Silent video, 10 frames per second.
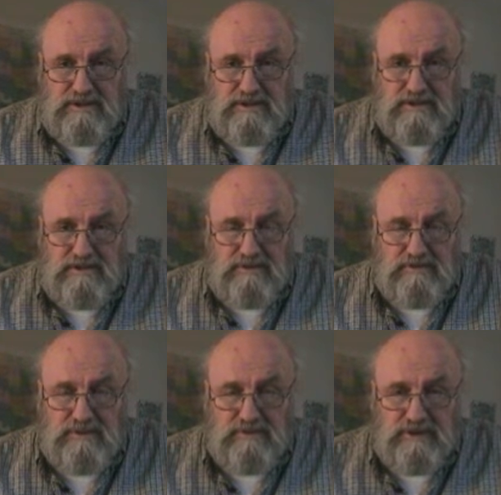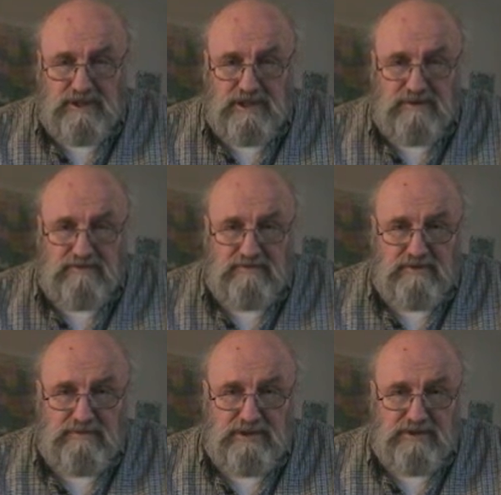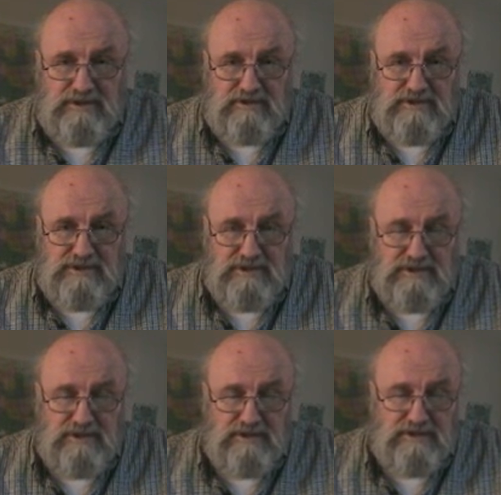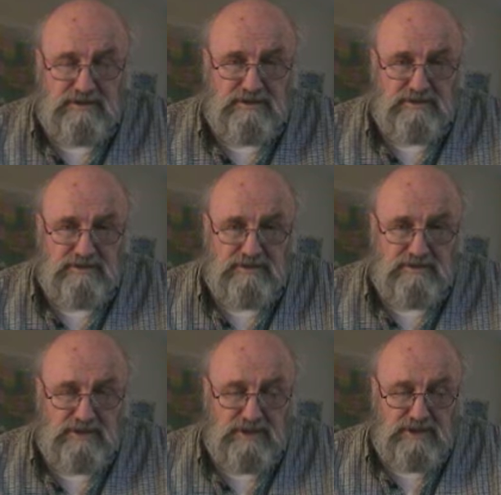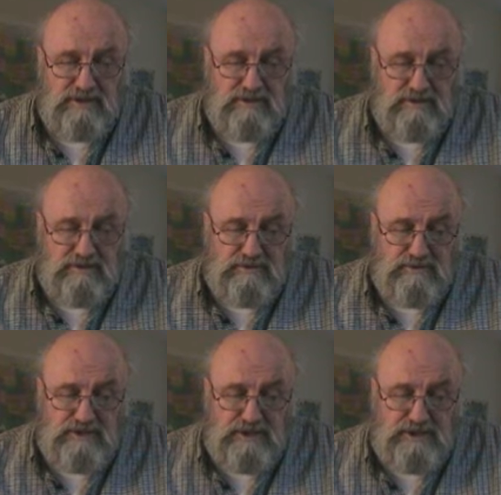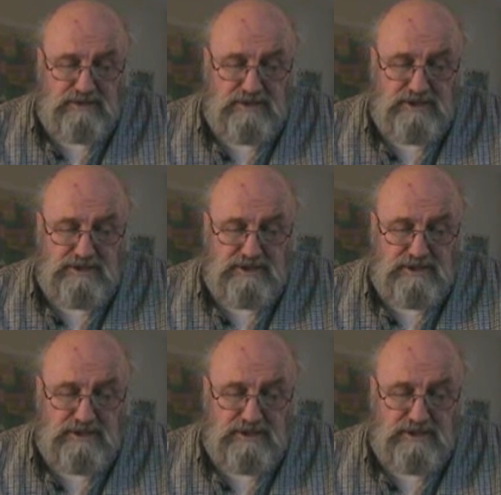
Uh, what we get from the news is neither the truth nor rooted in reason